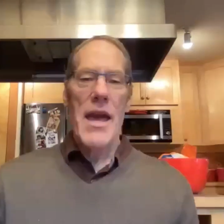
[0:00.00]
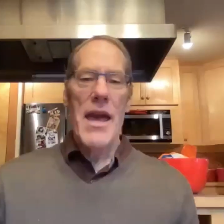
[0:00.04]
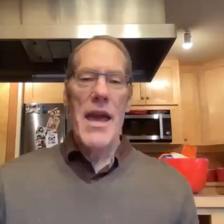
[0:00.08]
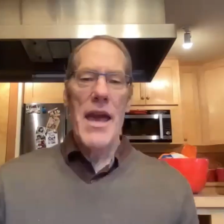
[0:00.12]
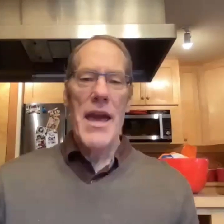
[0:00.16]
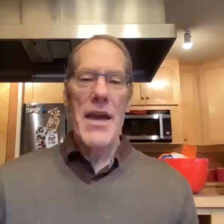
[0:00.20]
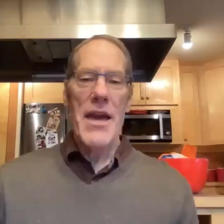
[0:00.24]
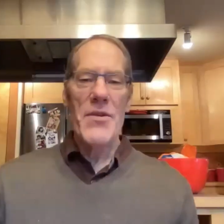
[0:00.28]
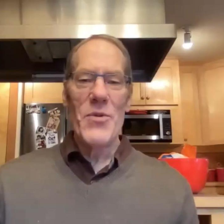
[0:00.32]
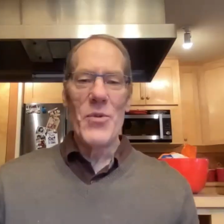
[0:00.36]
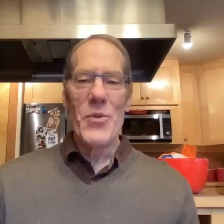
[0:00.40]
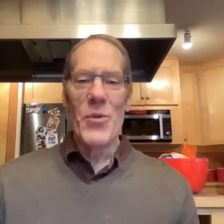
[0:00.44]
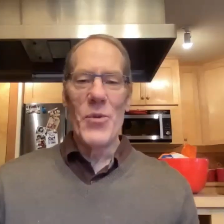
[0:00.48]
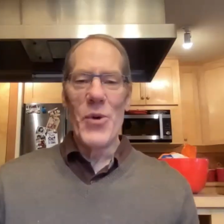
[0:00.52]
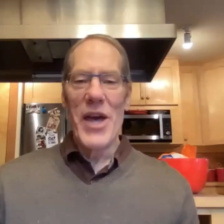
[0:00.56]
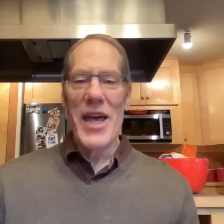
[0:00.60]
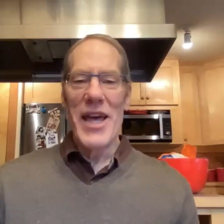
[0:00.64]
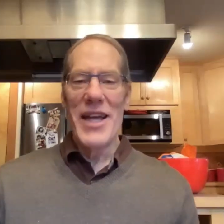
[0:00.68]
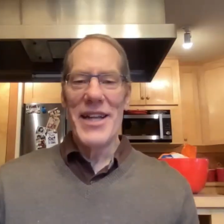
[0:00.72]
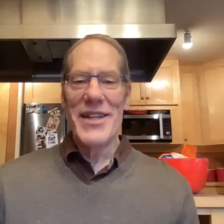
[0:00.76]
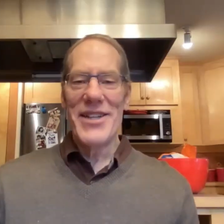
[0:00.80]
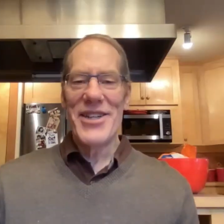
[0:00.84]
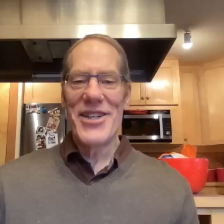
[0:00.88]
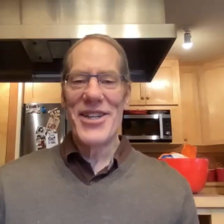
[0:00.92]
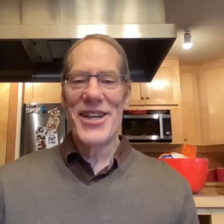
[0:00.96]
and
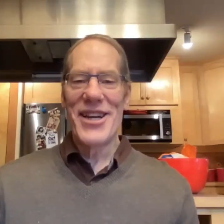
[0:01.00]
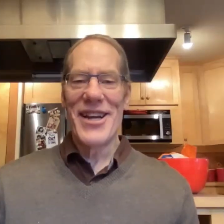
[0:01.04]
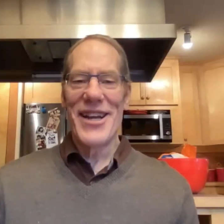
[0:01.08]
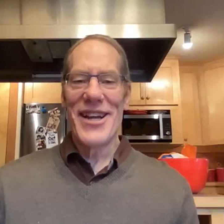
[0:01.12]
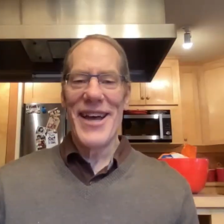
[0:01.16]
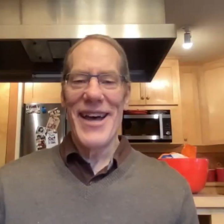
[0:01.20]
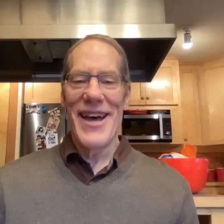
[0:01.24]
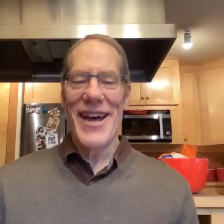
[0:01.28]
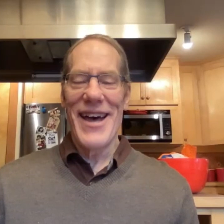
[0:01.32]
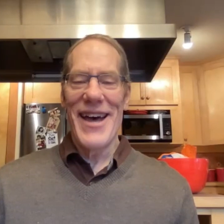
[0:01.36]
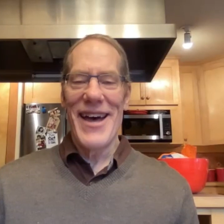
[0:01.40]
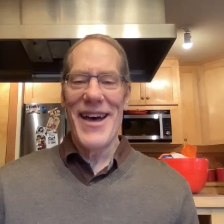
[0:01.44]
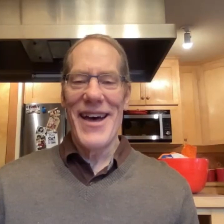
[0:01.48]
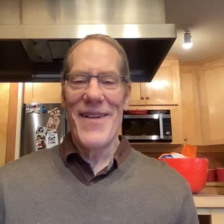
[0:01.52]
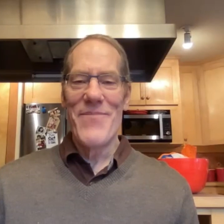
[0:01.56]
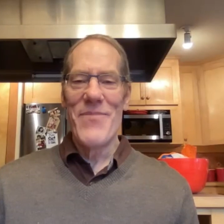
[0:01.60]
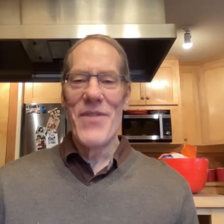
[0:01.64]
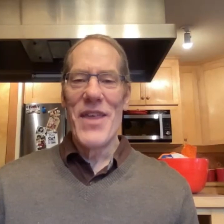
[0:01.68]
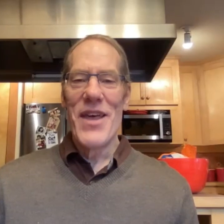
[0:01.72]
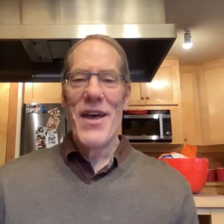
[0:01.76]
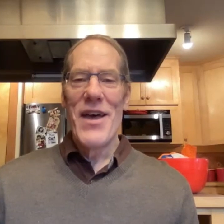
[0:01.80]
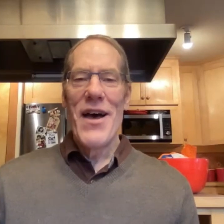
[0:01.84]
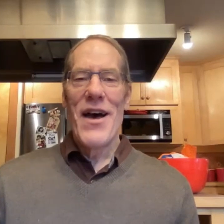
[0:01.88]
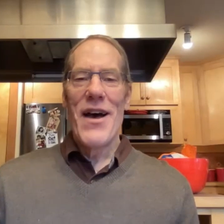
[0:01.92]
which um,